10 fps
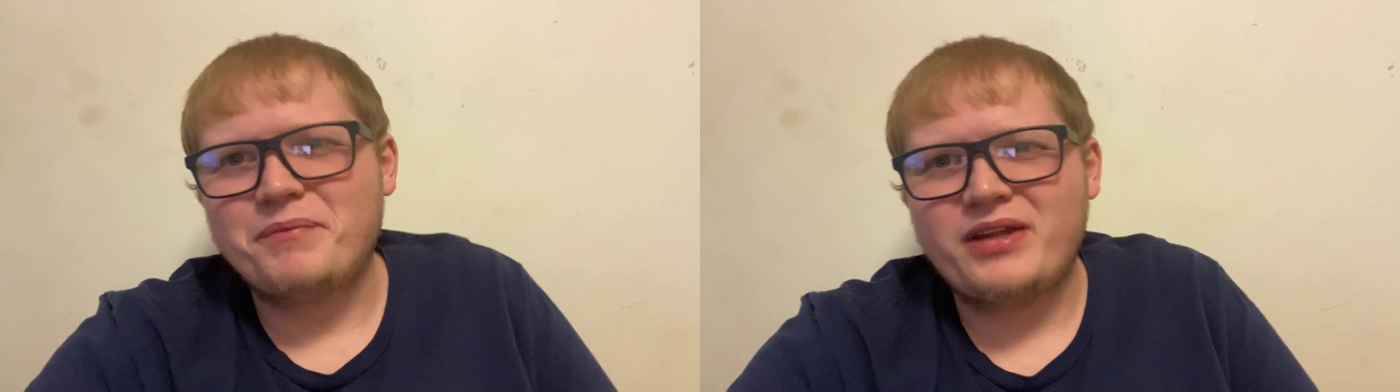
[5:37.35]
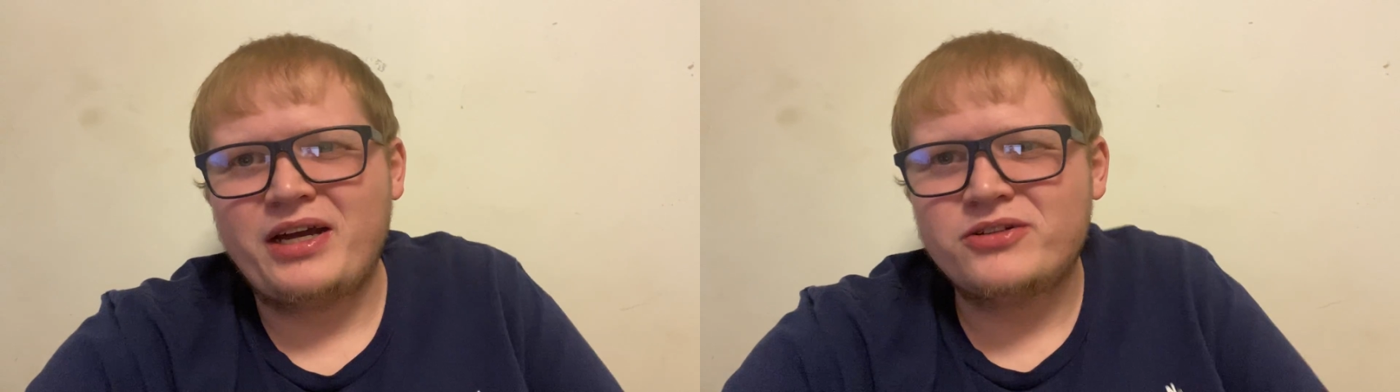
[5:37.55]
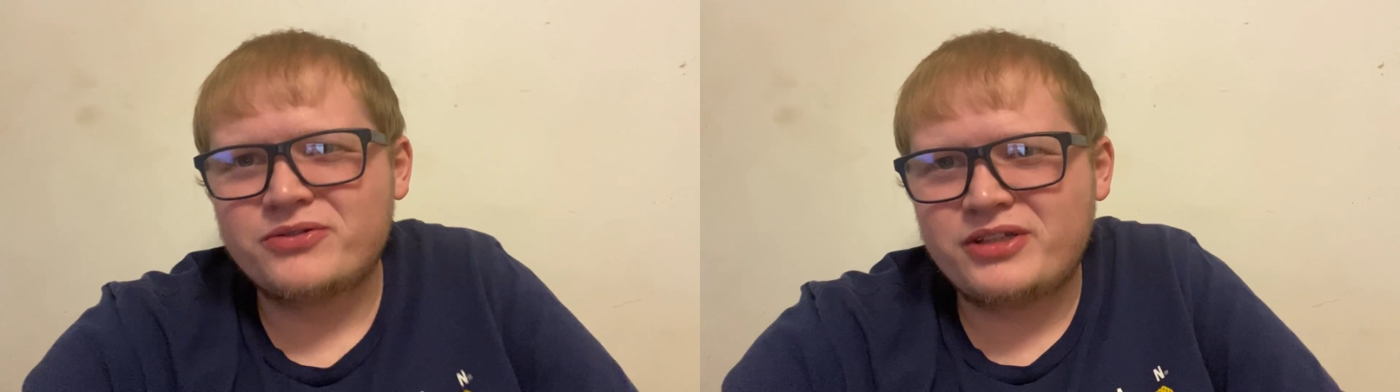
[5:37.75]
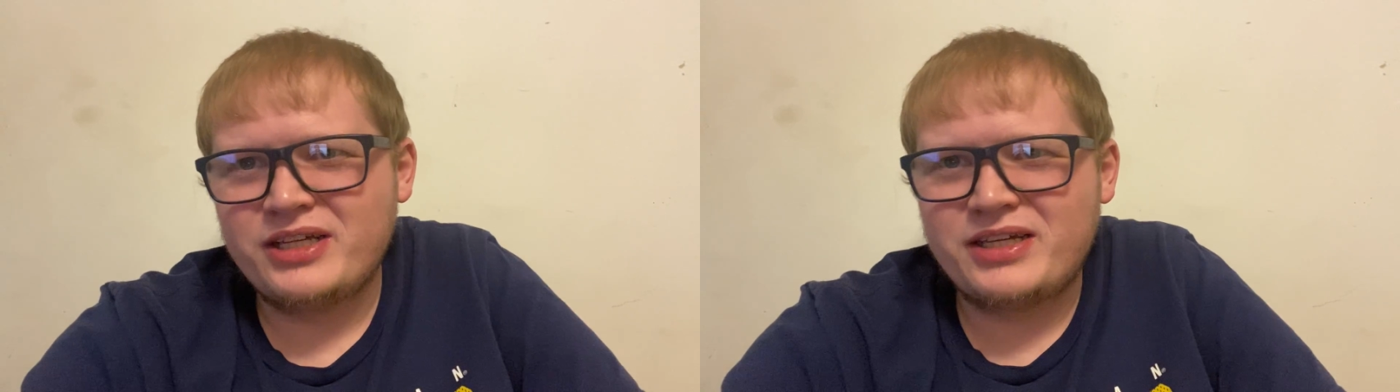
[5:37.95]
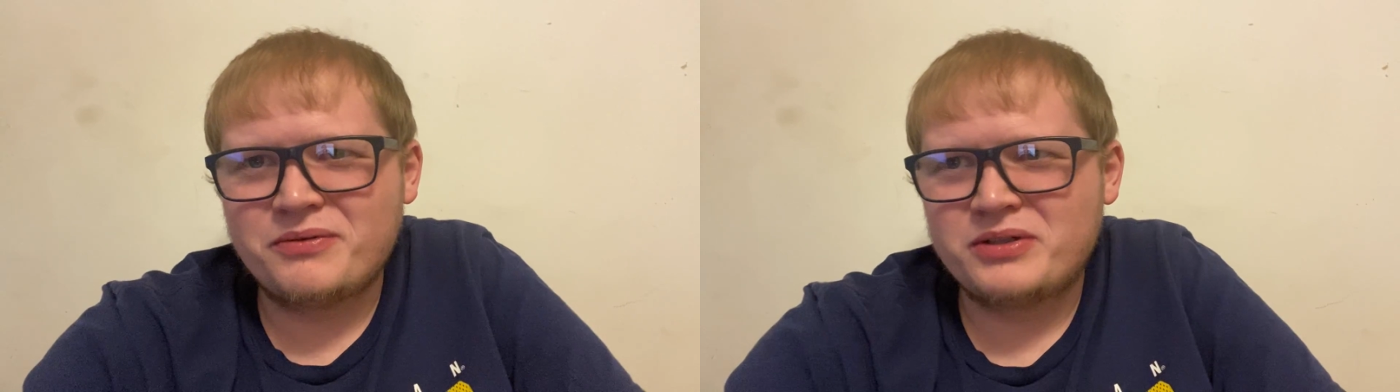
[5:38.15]
I don't
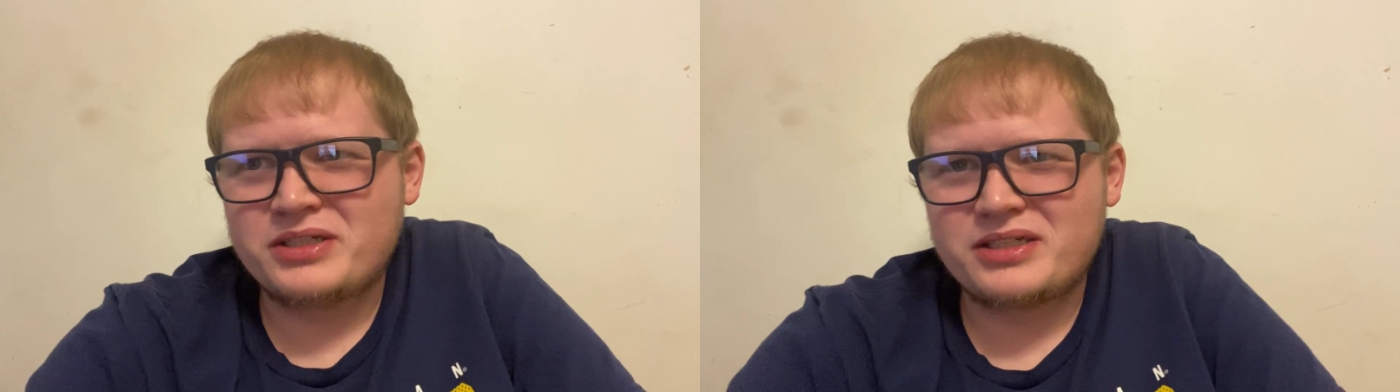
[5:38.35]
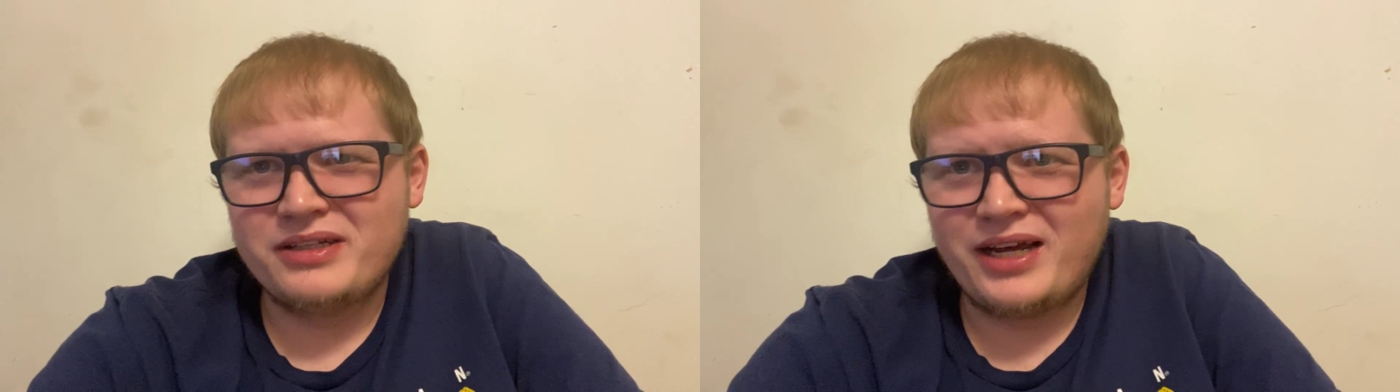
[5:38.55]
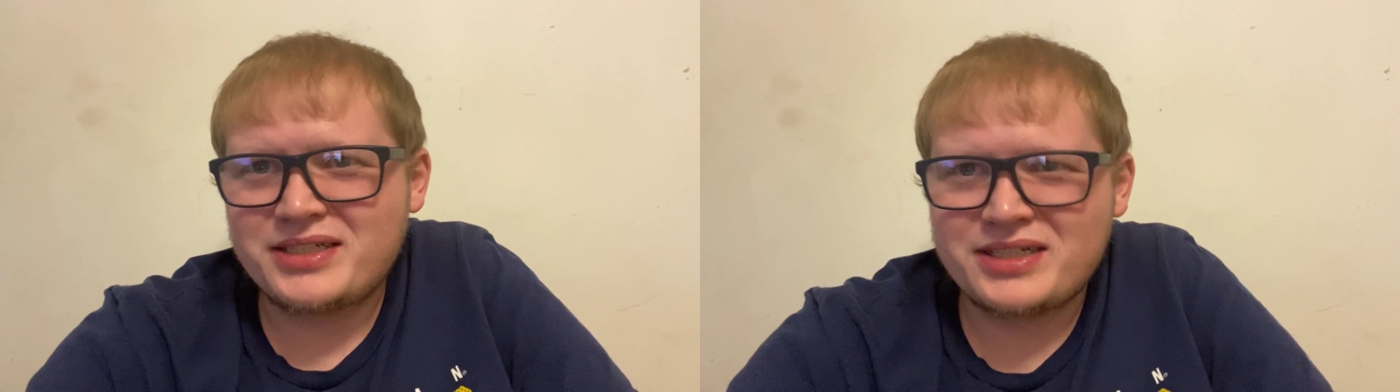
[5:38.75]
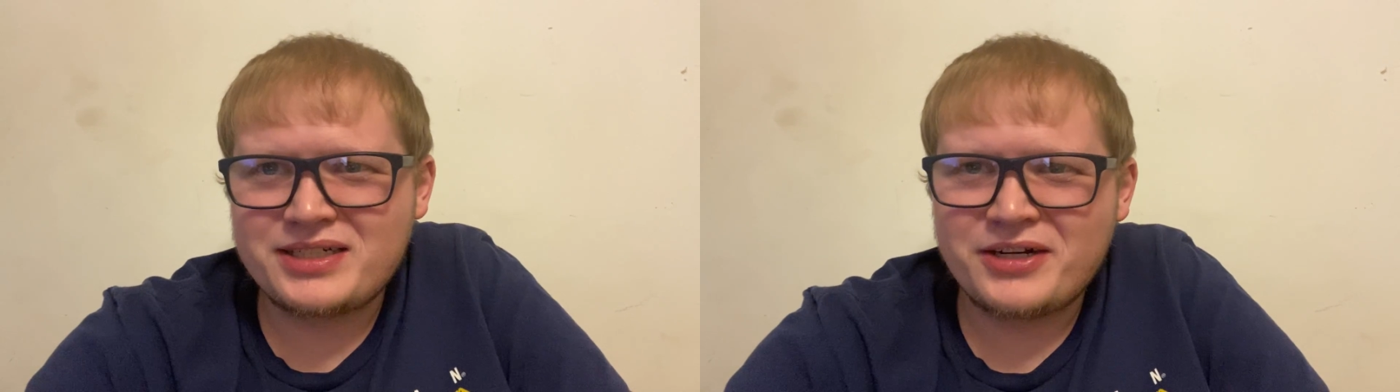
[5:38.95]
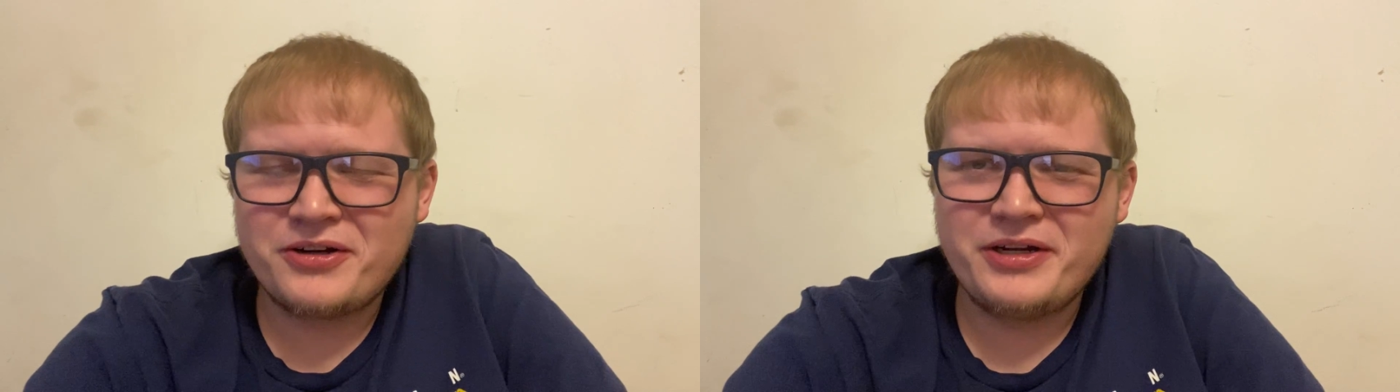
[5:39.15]
think it was
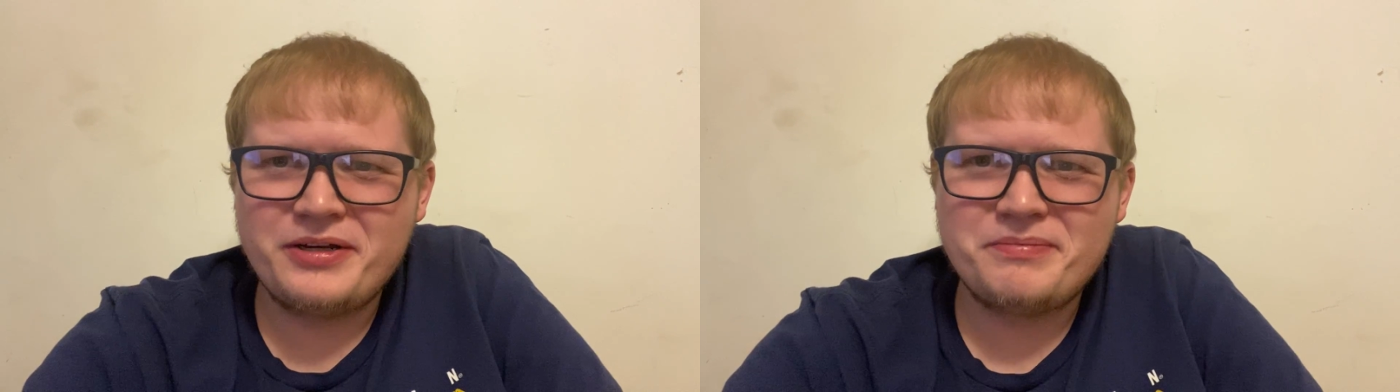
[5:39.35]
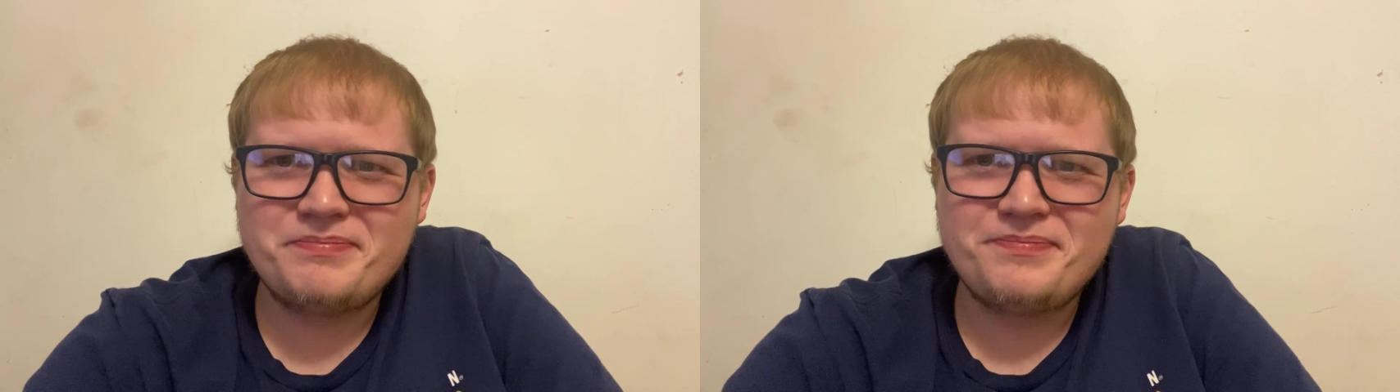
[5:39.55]
necessary.